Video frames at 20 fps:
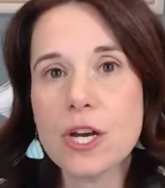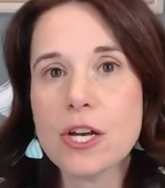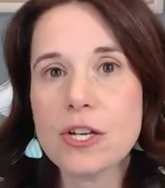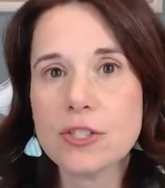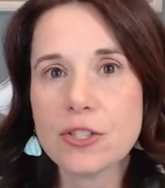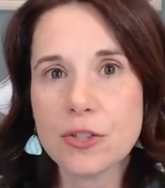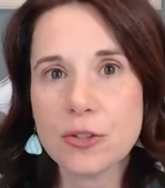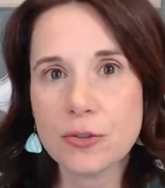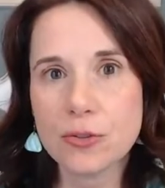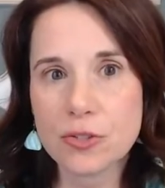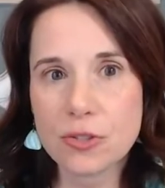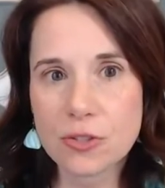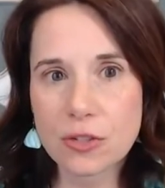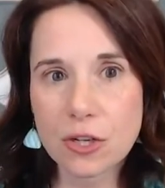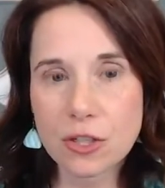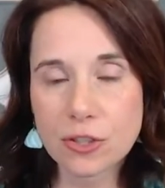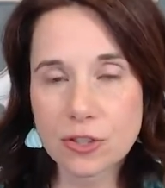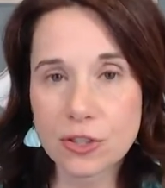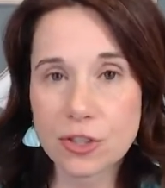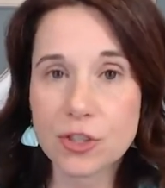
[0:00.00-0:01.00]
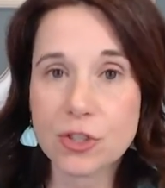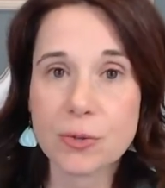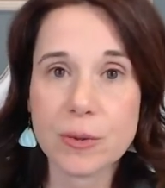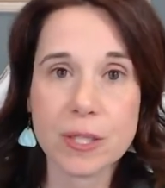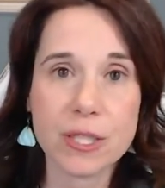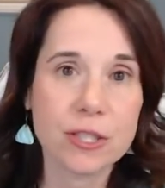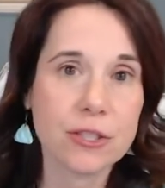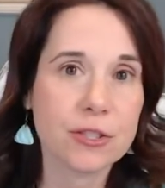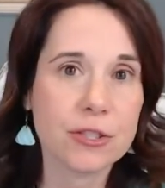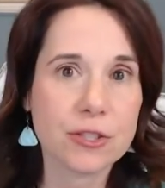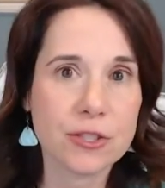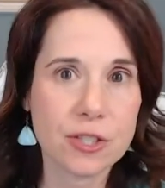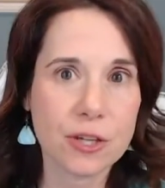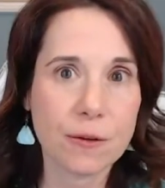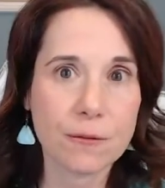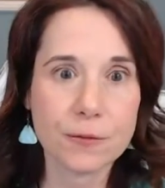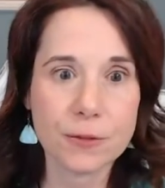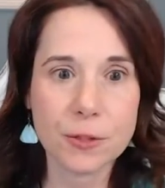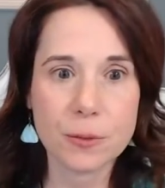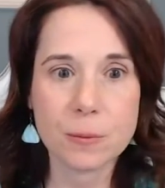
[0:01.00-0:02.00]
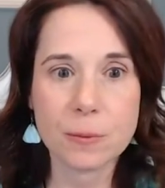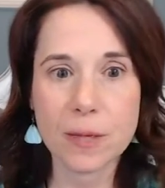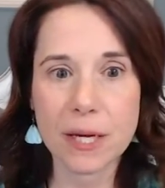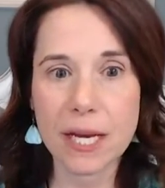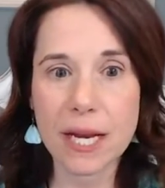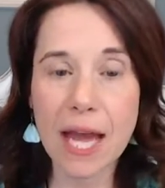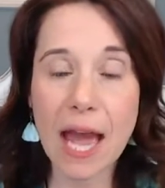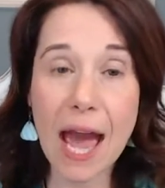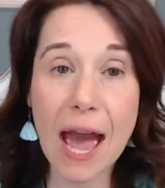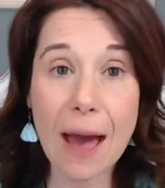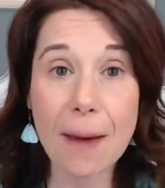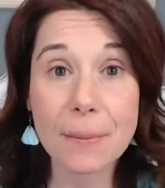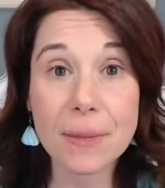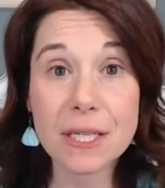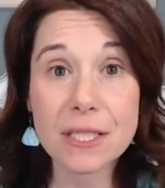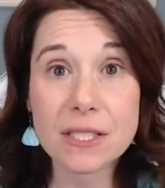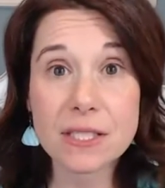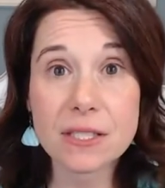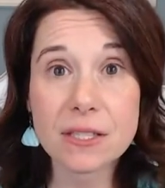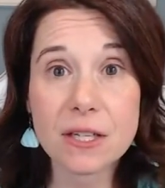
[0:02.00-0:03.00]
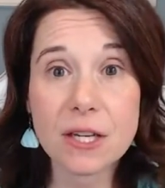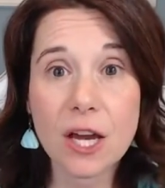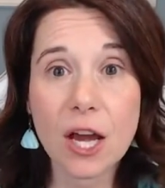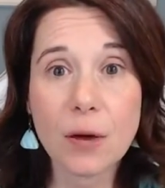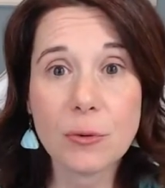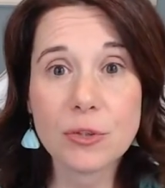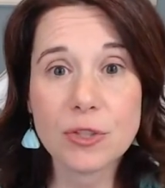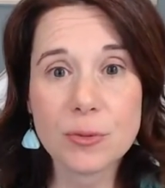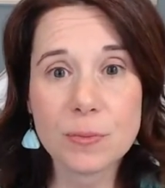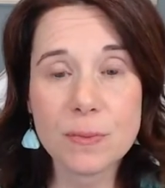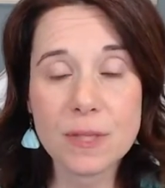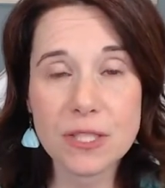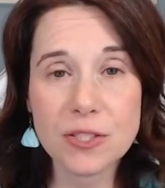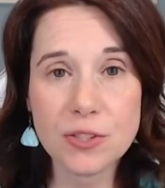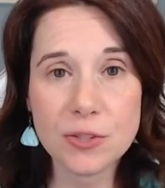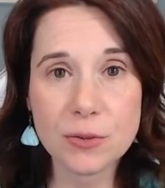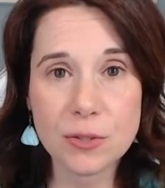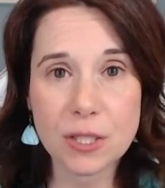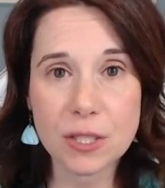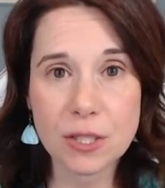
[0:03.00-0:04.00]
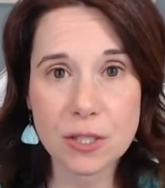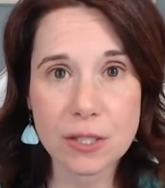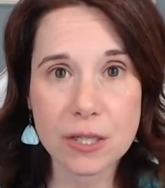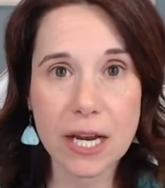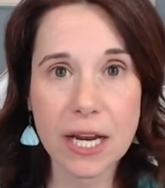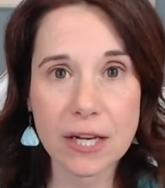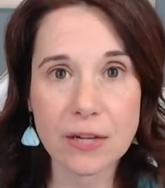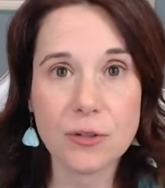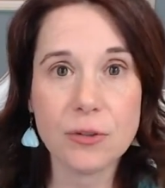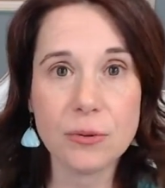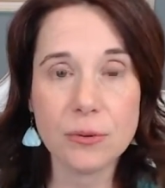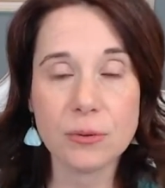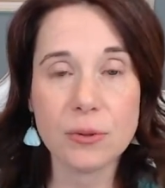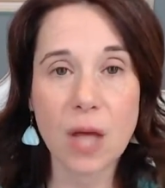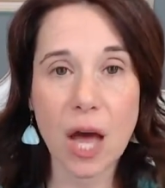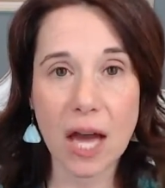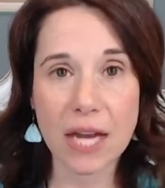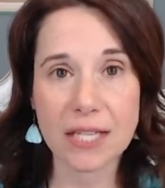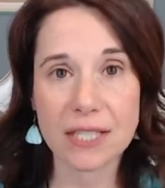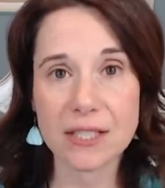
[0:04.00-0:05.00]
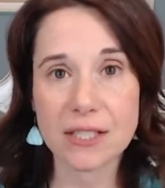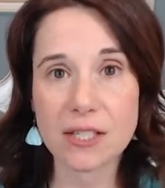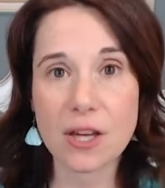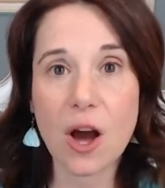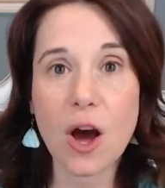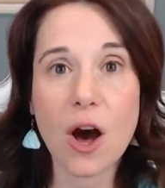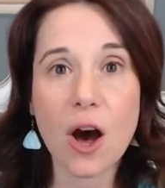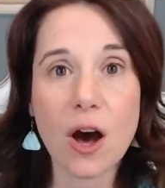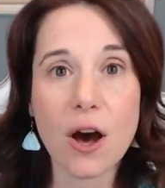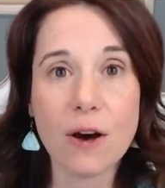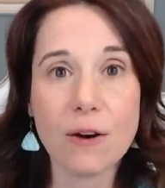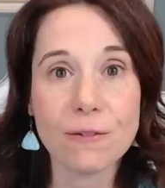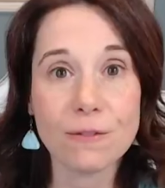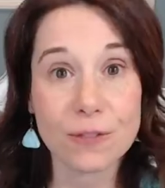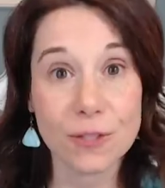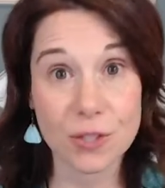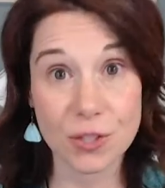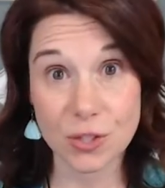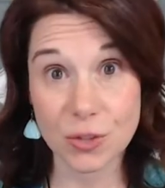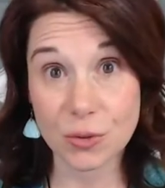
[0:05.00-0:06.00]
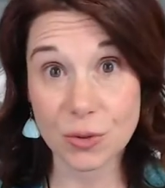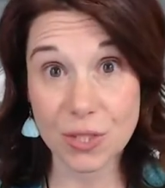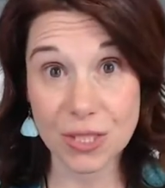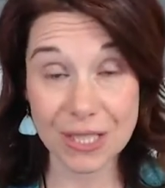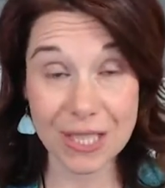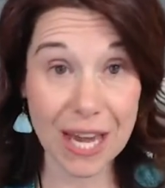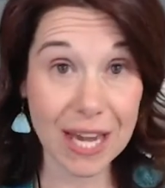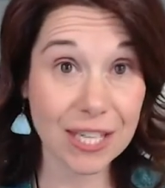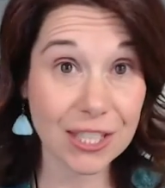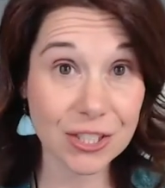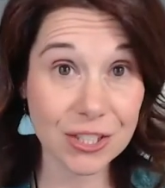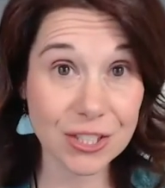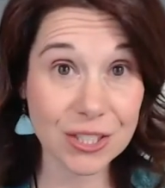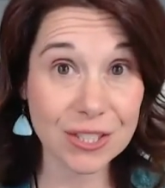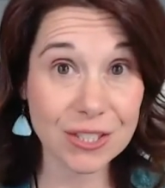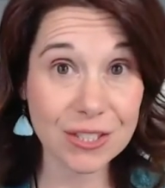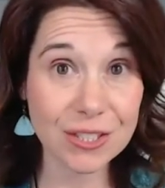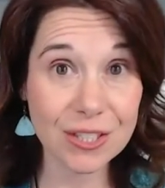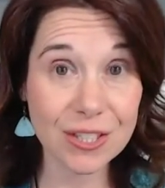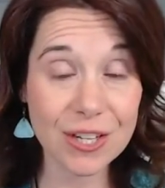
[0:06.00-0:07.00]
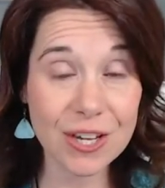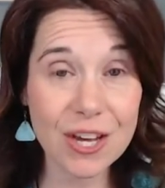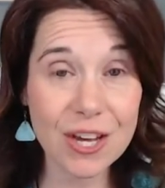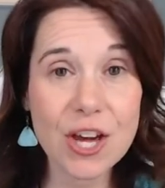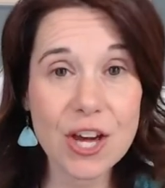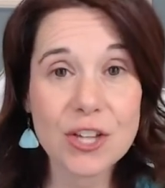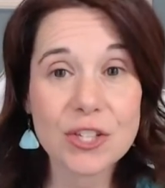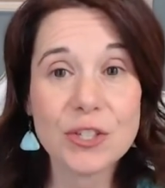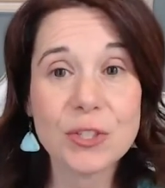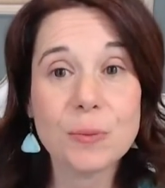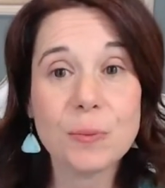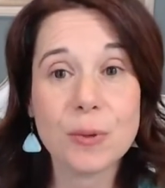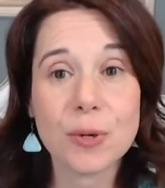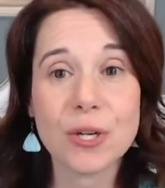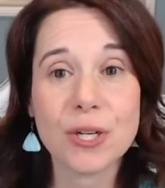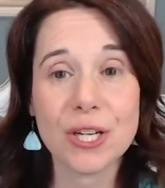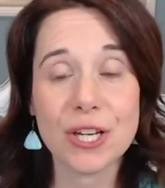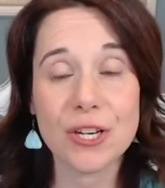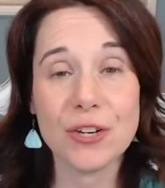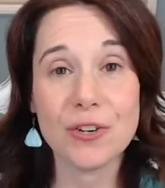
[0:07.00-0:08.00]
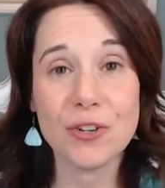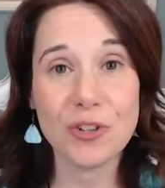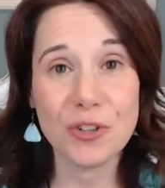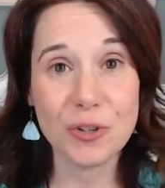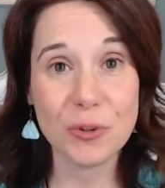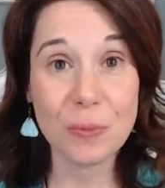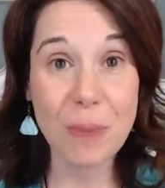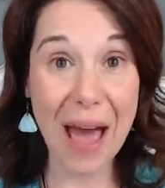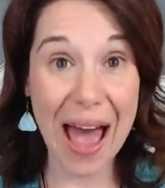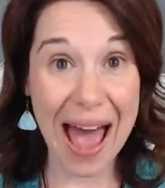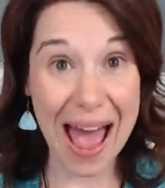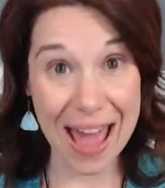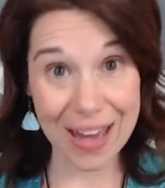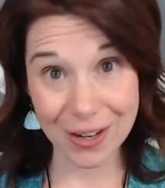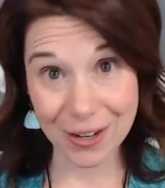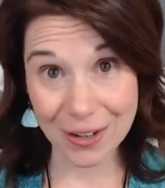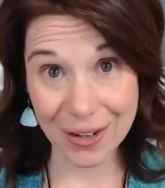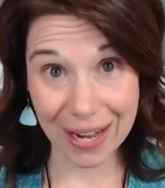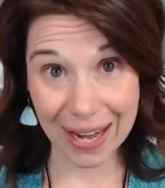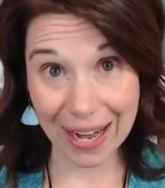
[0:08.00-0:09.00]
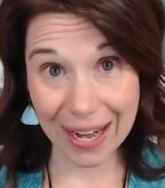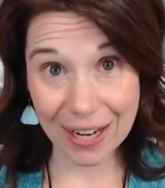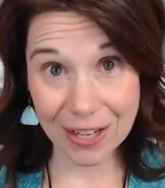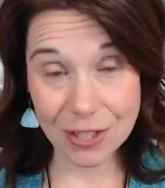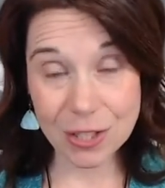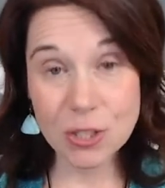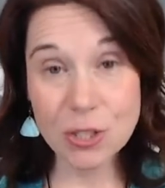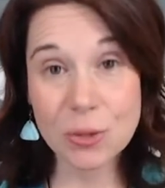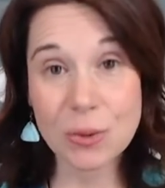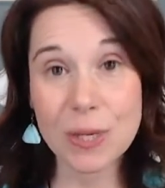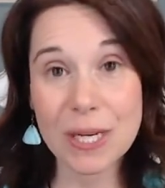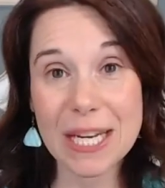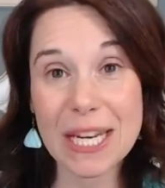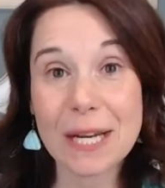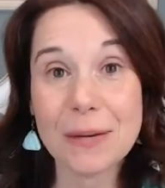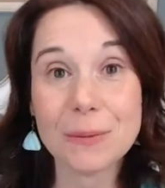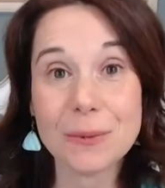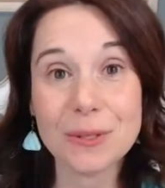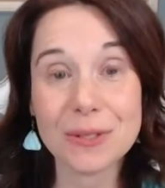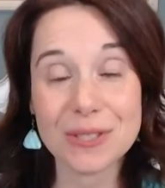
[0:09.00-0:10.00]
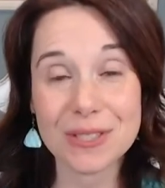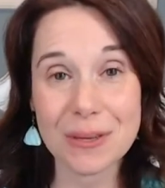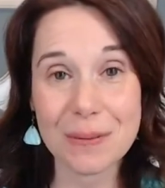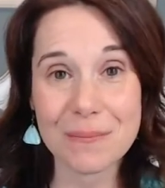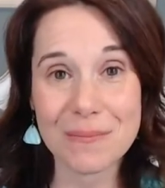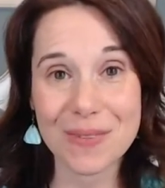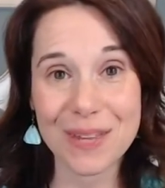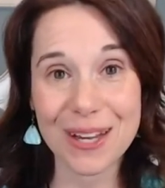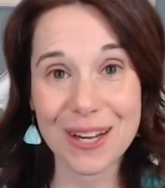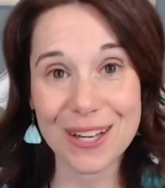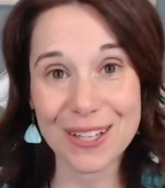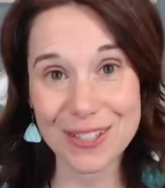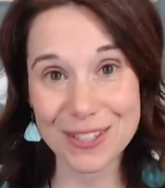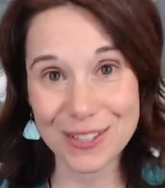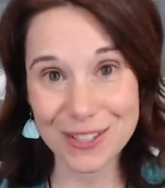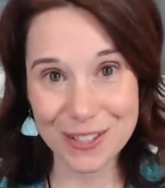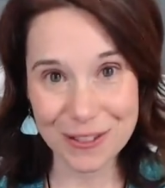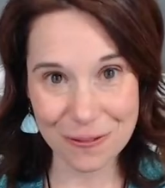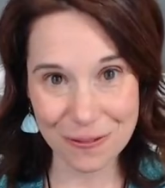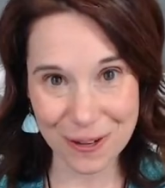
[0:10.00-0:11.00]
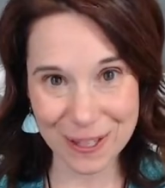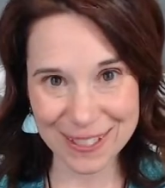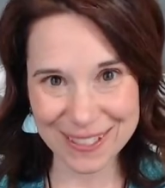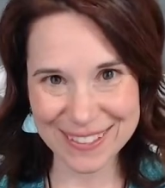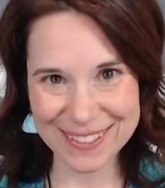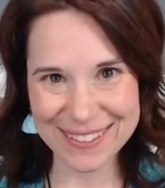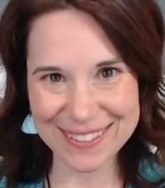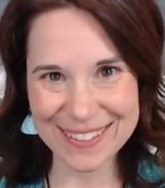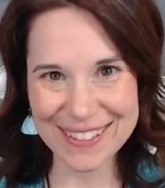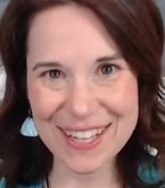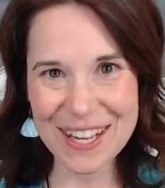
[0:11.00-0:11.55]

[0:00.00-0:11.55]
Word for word: So you start to trigger yourself to break habits, which means you can create new lines of association to put in new patterning to enable something different.